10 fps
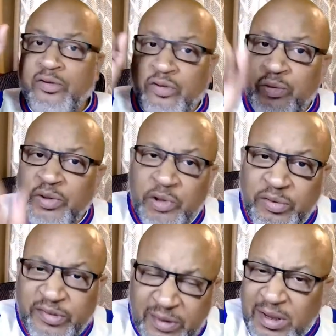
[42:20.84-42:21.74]
Do you
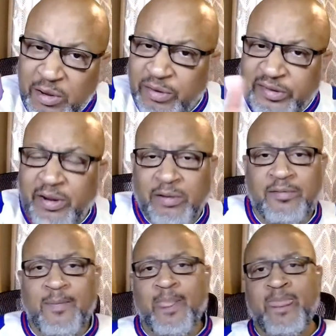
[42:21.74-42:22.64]
see yourself
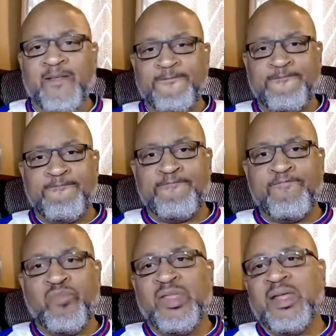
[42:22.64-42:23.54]

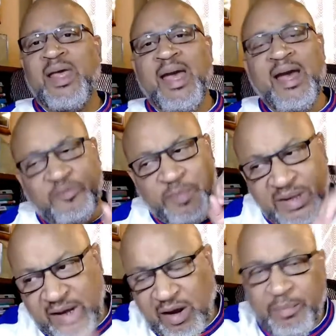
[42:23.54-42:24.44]
as
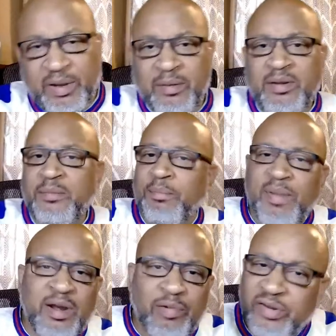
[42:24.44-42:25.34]
becoming,
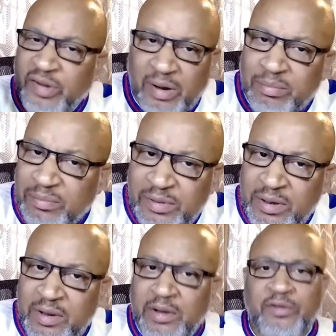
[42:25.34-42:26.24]
mirrors up,
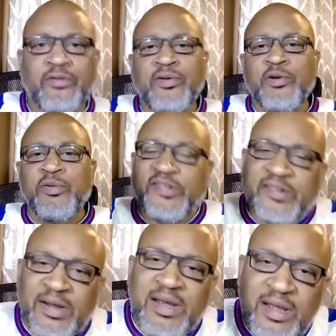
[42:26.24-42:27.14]
do you
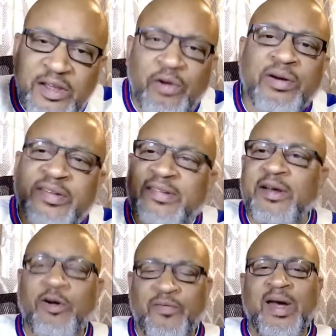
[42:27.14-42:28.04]
see
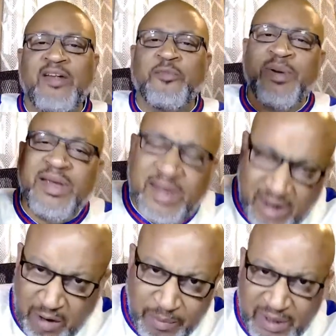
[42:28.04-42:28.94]
yourself as
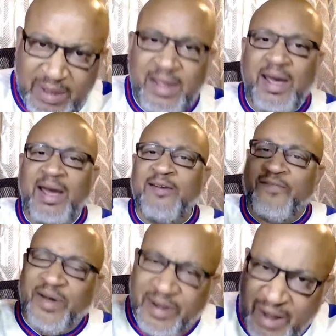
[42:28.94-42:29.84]
becoming a
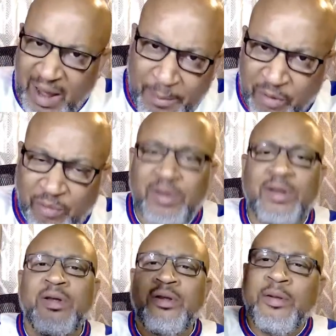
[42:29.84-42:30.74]
phenomenal
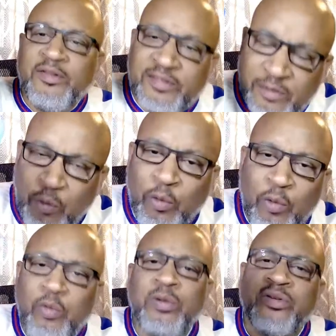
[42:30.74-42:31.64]

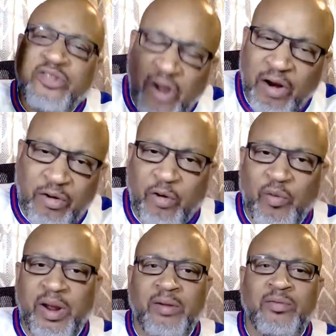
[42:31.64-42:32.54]
school
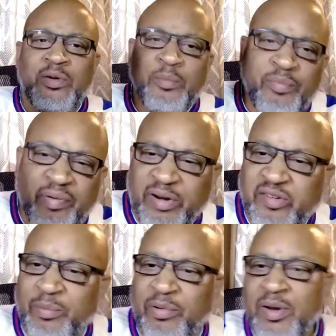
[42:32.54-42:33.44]
turnaround
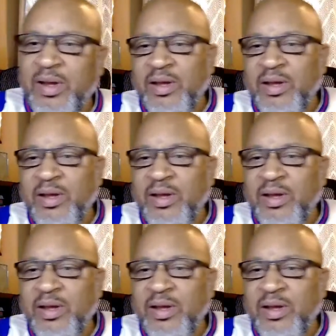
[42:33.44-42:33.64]
principal?